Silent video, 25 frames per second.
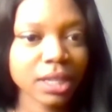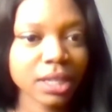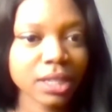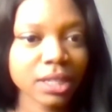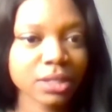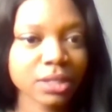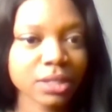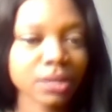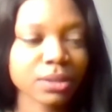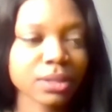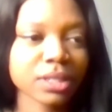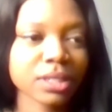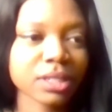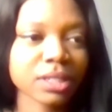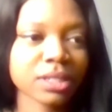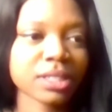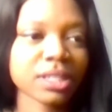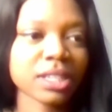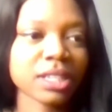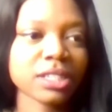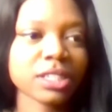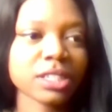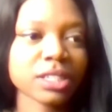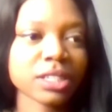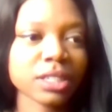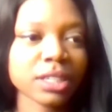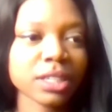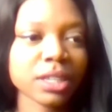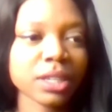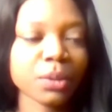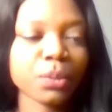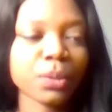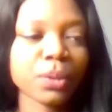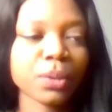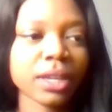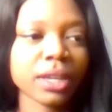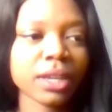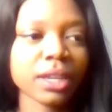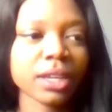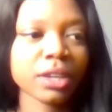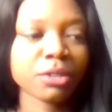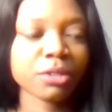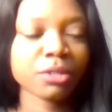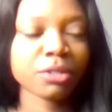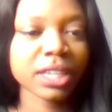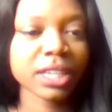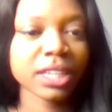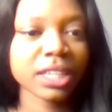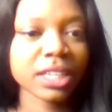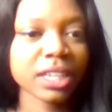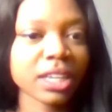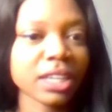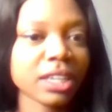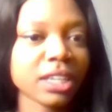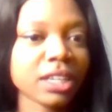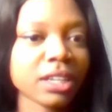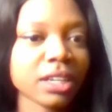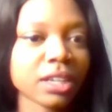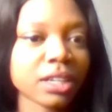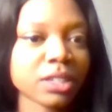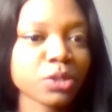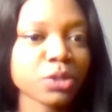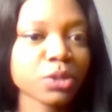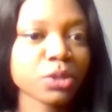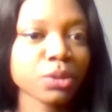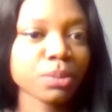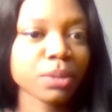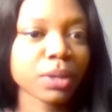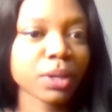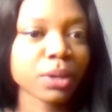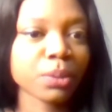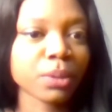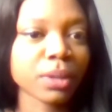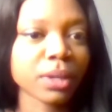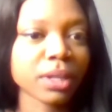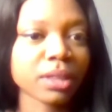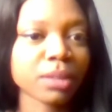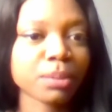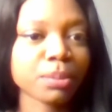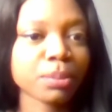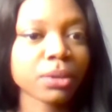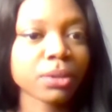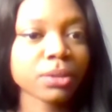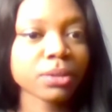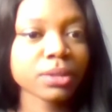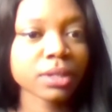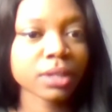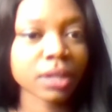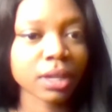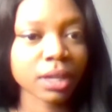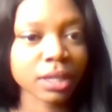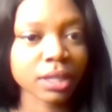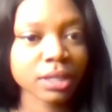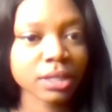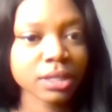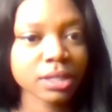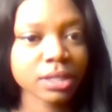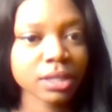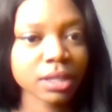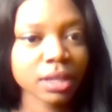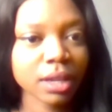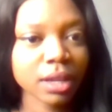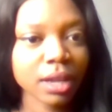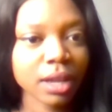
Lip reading: So it's essentially when irradiating a tumor with protons,